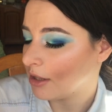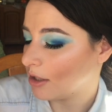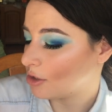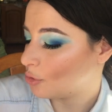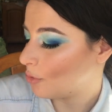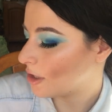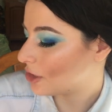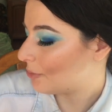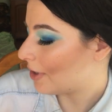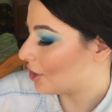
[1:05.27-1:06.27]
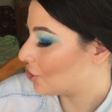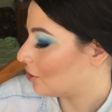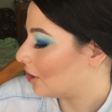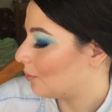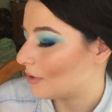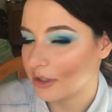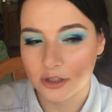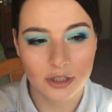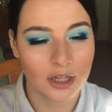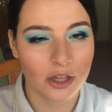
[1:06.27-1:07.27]
This one especially,
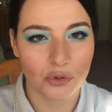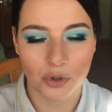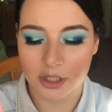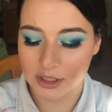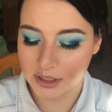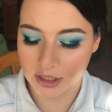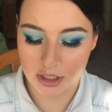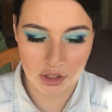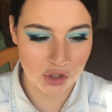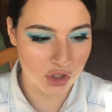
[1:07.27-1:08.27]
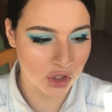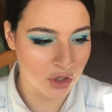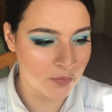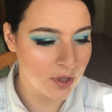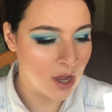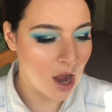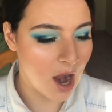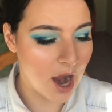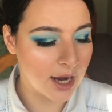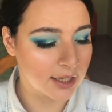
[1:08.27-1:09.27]
but the other one is cute too.
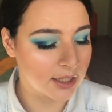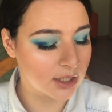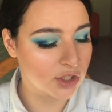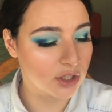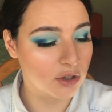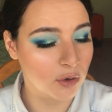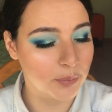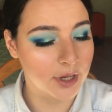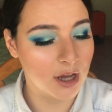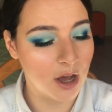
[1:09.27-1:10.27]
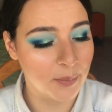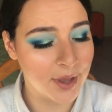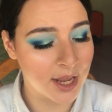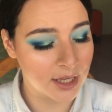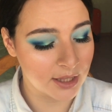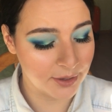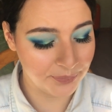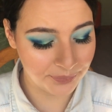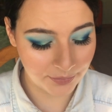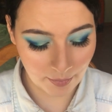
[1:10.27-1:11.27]
I did not pick up any
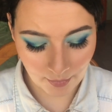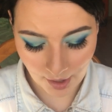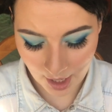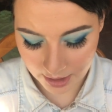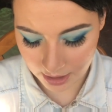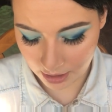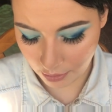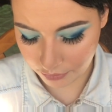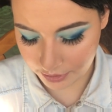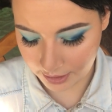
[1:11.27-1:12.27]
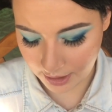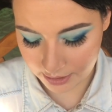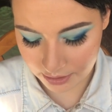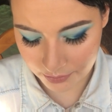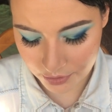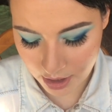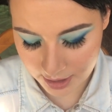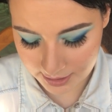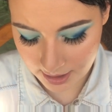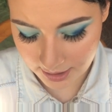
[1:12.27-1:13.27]
any of the other
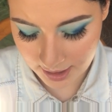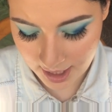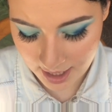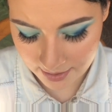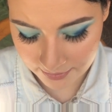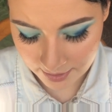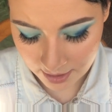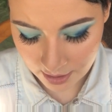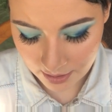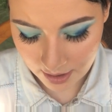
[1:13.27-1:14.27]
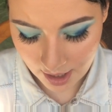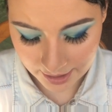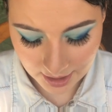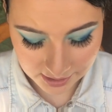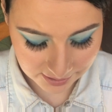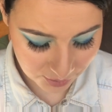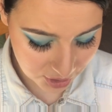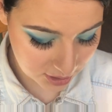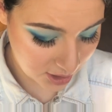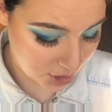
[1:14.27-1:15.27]
products that they have. I guess I'm
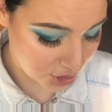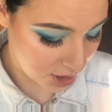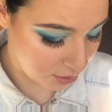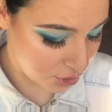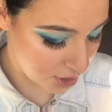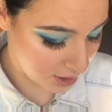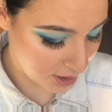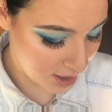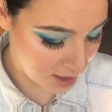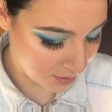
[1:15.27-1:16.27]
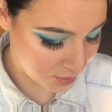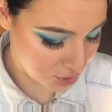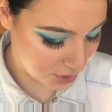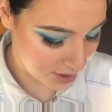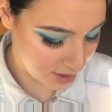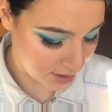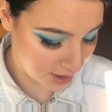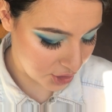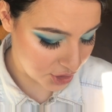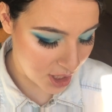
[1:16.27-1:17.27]
just eyeshadow junkie and I'm interested in
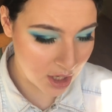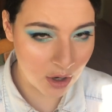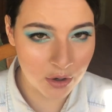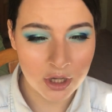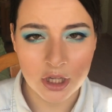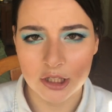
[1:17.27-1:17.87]
eyeshadow.